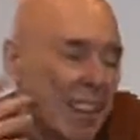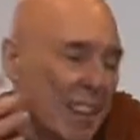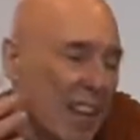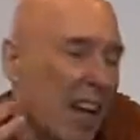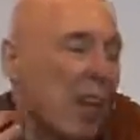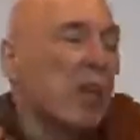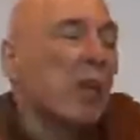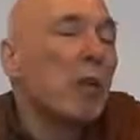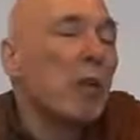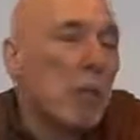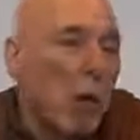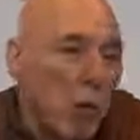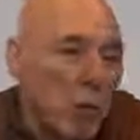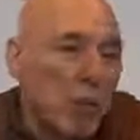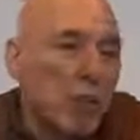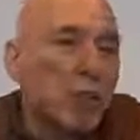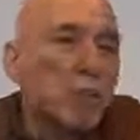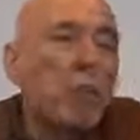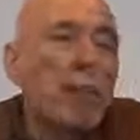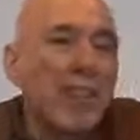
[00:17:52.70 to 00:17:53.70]
that we won't
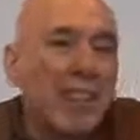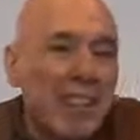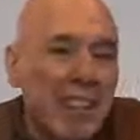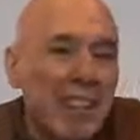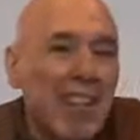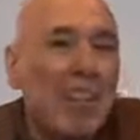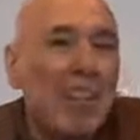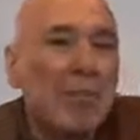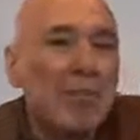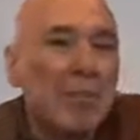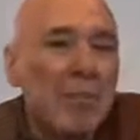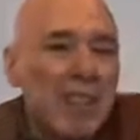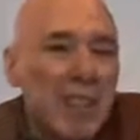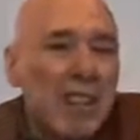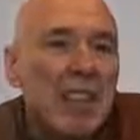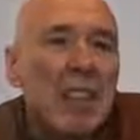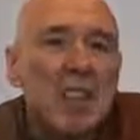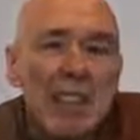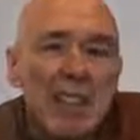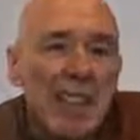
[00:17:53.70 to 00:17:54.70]
speak to him
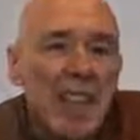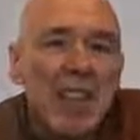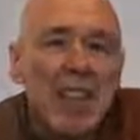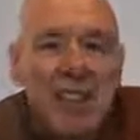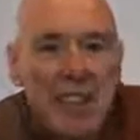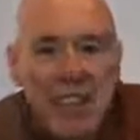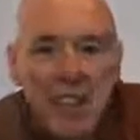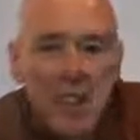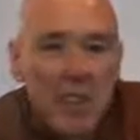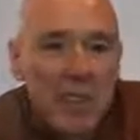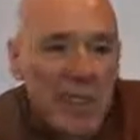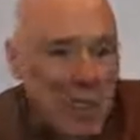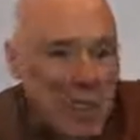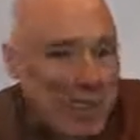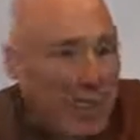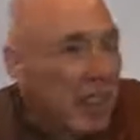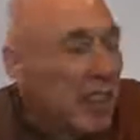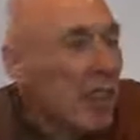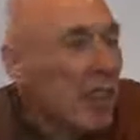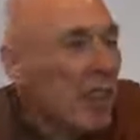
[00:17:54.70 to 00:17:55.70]
and
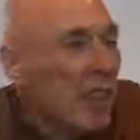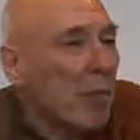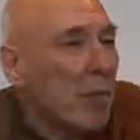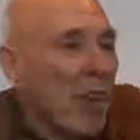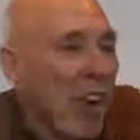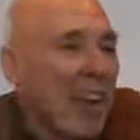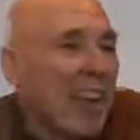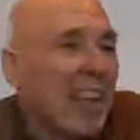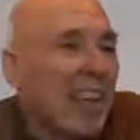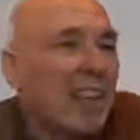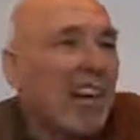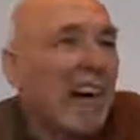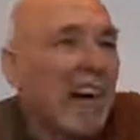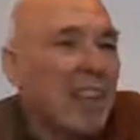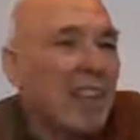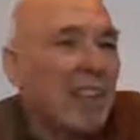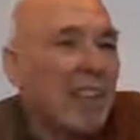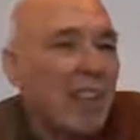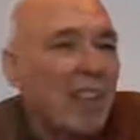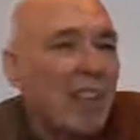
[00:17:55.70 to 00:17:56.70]
give him any
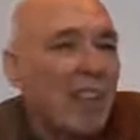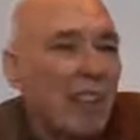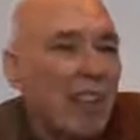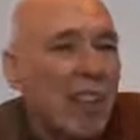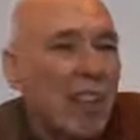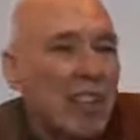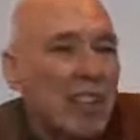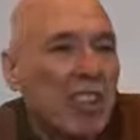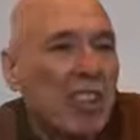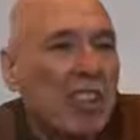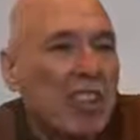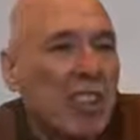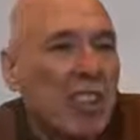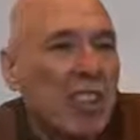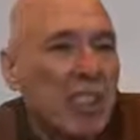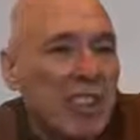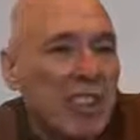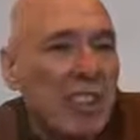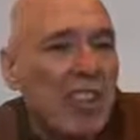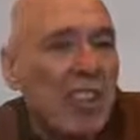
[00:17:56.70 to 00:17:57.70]
kind of
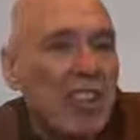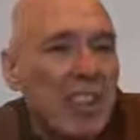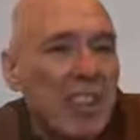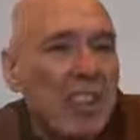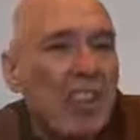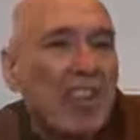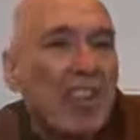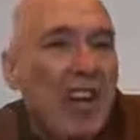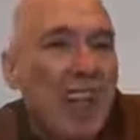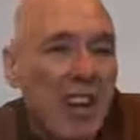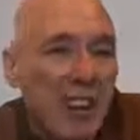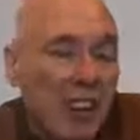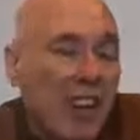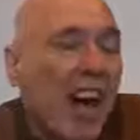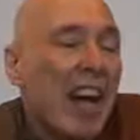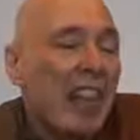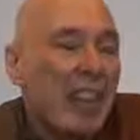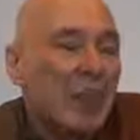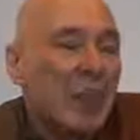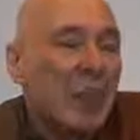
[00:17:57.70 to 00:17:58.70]
instructions. And
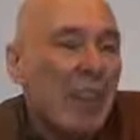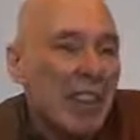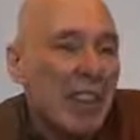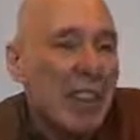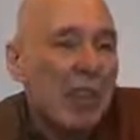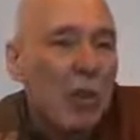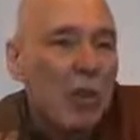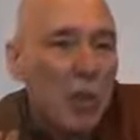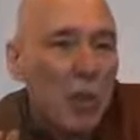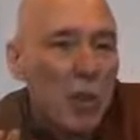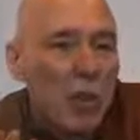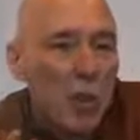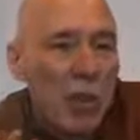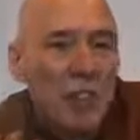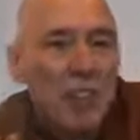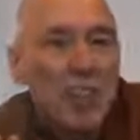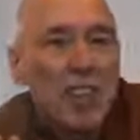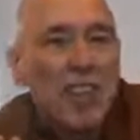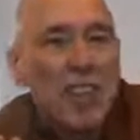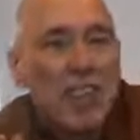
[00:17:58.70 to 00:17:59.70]
that is what is
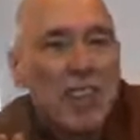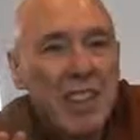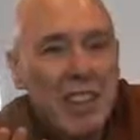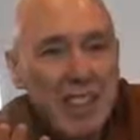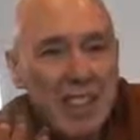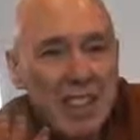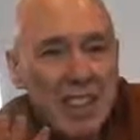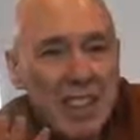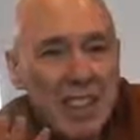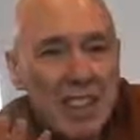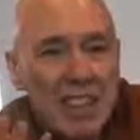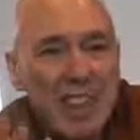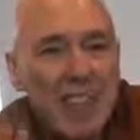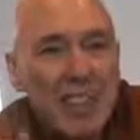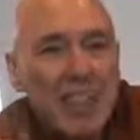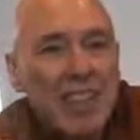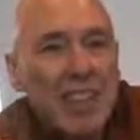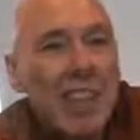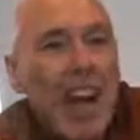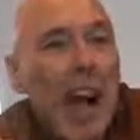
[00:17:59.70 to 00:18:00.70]
called
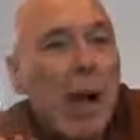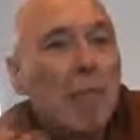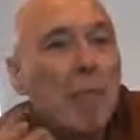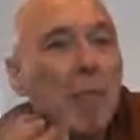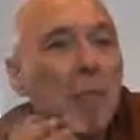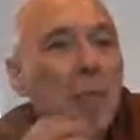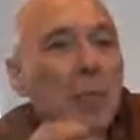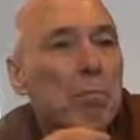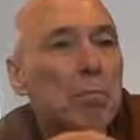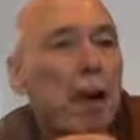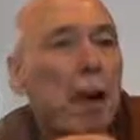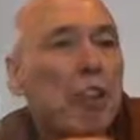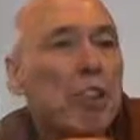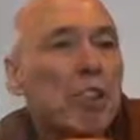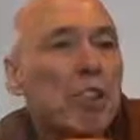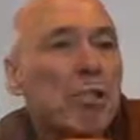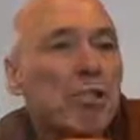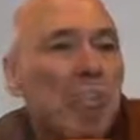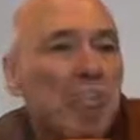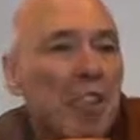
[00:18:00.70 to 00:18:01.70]
capital
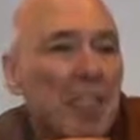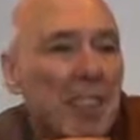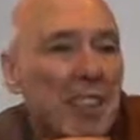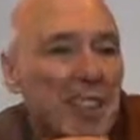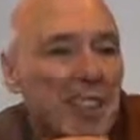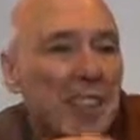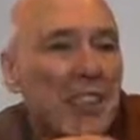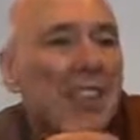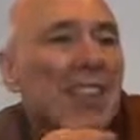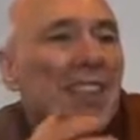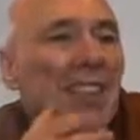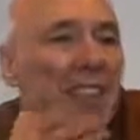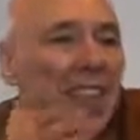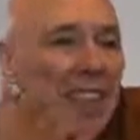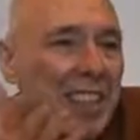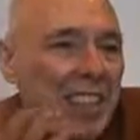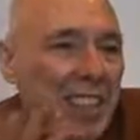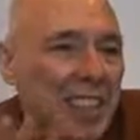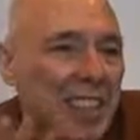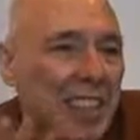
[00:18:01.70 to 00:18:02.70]
punishment
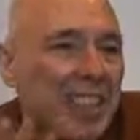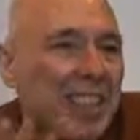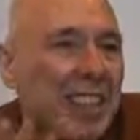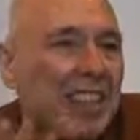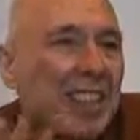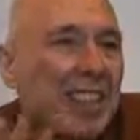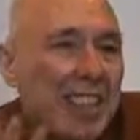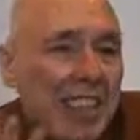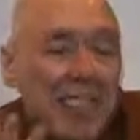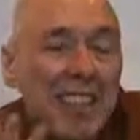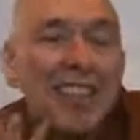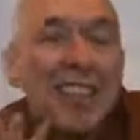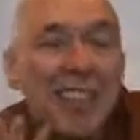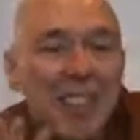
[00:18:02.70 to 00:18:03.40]
in the